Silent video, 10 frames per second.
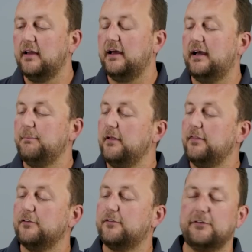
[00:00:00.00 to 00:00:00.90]

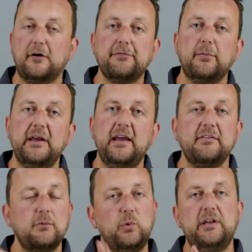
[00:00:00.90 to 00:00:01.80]
The
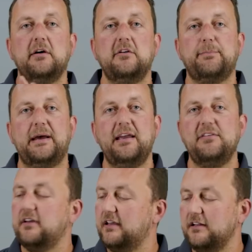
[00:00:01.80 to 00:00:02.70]
software,
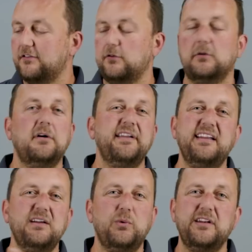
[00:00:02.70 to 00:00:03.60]
Windows-based, it can install on
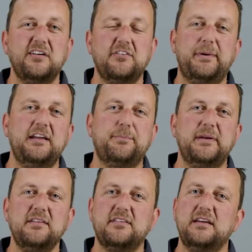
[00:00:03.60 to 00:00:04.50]
any Windows-based
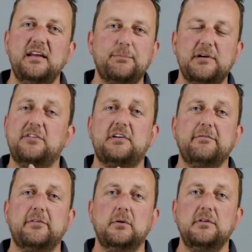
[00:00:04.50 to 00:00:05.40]
PC. Pretty
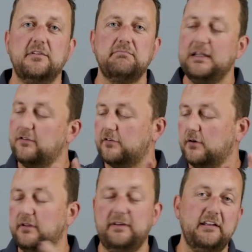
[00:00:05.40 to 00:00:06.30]
straightforward, just
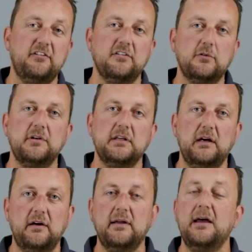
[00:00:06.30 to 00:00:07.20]
install it and she's good to
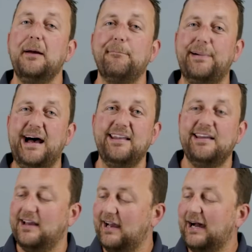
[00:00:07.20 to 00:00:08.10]
go. But
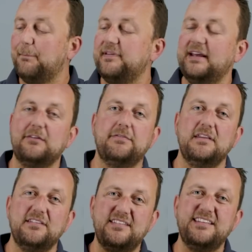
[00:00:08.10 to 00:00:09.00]
updates for
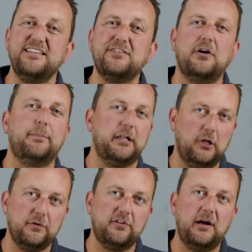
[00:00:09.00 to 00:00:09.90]
this did stop a
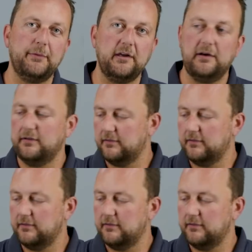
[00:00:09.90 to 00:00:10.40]
long time ago.